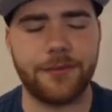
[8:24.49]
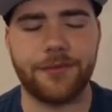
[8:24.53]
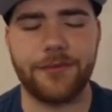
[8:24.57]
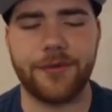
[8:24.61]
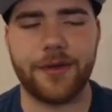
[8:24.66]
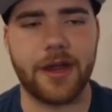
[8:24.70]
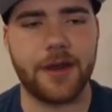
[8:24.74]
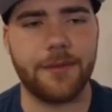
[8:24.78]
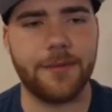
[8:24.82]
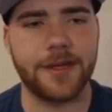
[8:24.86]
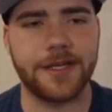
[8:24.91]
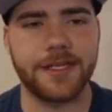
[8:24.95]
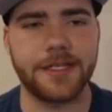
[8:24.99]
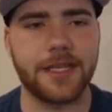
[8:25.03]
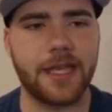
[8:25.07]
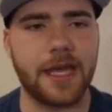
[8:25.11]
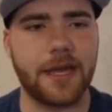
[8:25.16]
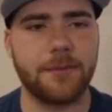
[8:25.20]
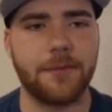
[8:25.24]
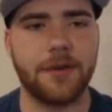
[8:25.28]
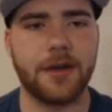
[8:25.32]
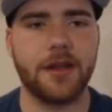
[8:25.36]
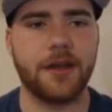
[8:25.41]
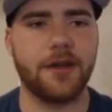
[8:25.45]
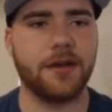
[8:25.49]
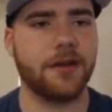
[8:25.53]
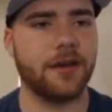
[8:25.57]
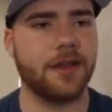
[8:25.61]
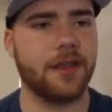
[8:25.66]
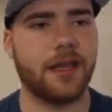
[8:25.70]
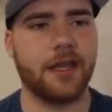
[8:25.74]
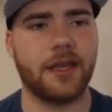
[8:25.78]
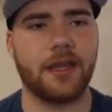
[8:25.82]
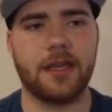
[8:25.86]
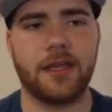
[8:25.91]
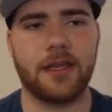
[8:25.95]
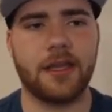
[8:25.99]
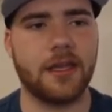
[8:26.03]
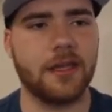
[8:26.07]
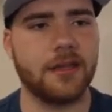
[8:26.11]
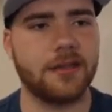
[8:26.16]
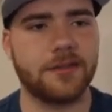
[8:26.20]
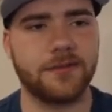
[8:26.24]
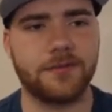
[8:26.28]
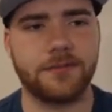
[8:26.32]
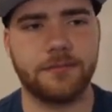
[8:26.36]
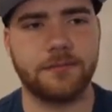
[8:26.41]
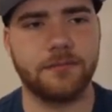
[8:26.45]
I forgot to mention that, but like
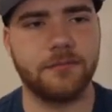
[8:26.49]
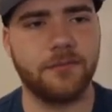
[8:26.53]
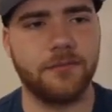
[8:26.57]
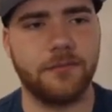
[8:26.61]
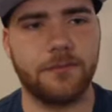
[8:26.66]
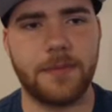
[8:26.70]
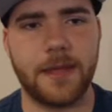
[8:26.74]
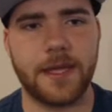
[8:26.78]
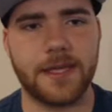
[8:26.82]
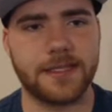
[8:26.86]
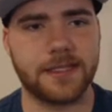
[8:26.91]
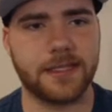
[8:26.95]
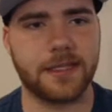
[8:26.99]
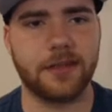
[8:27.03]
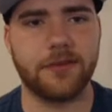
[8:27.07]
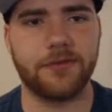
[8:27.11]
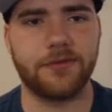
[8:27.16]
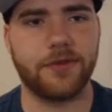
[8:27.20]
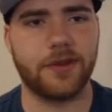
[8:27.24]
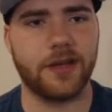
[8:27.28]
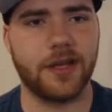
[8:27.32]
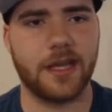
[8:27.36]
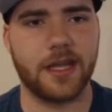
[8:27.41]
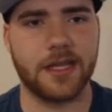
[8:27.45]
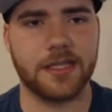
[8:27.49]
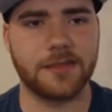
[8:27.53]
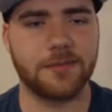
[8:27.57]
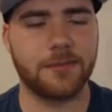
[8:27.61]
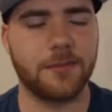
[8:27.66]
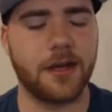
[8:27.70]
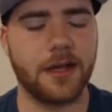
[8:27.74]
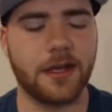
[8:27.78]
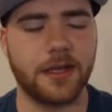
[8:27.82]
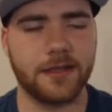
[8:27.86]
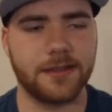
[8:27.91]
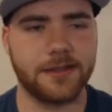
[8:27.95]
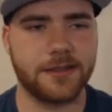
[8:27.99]
it's basically free against Muck.